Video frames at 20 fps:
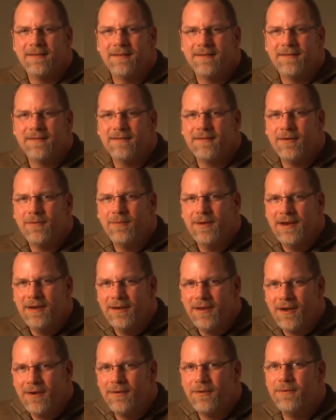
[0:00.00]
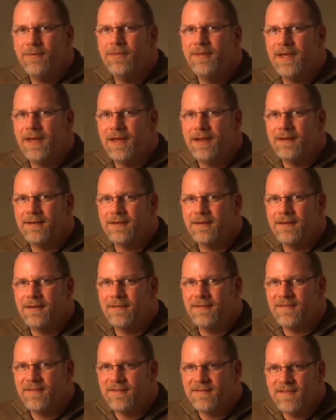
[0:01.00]
So we know that
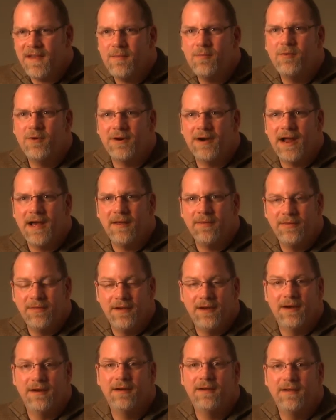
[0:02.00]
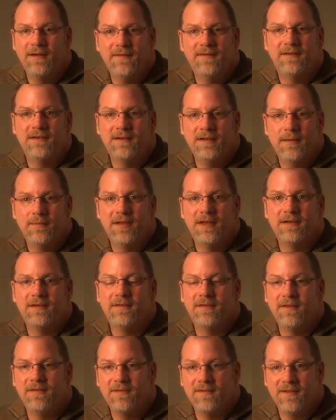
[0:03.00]
somewhere out there is a limit
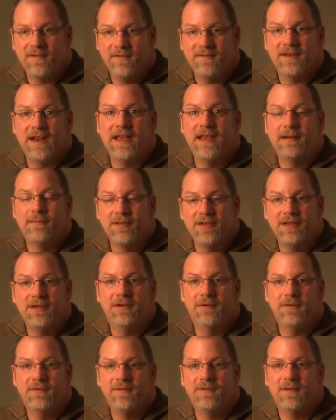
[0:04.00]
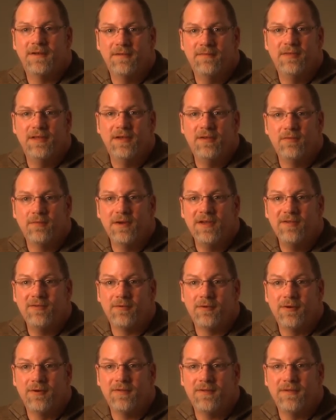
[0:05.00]
to the sustainable use of these
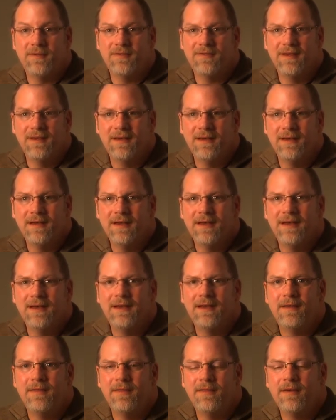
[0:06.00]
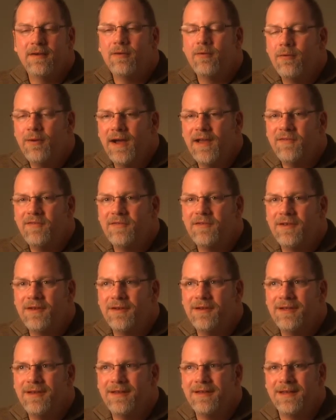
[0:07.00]
resources. The
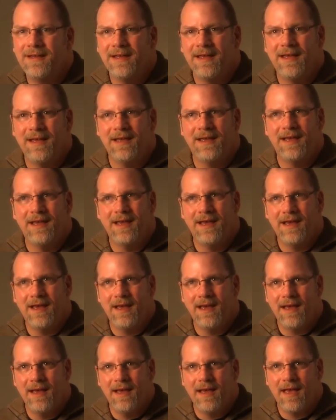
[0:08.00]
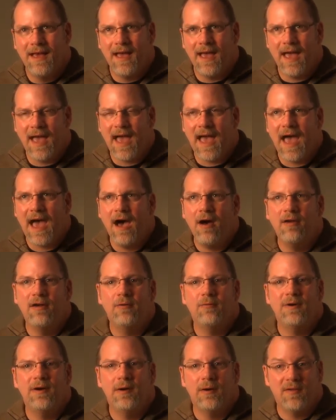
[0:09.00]
question, how
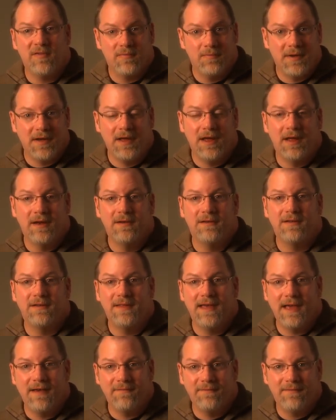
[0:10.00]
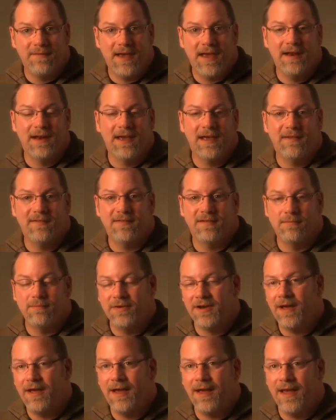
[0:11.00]
do we respond to that finite
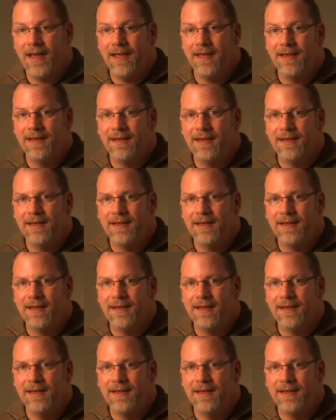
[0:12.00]
supply,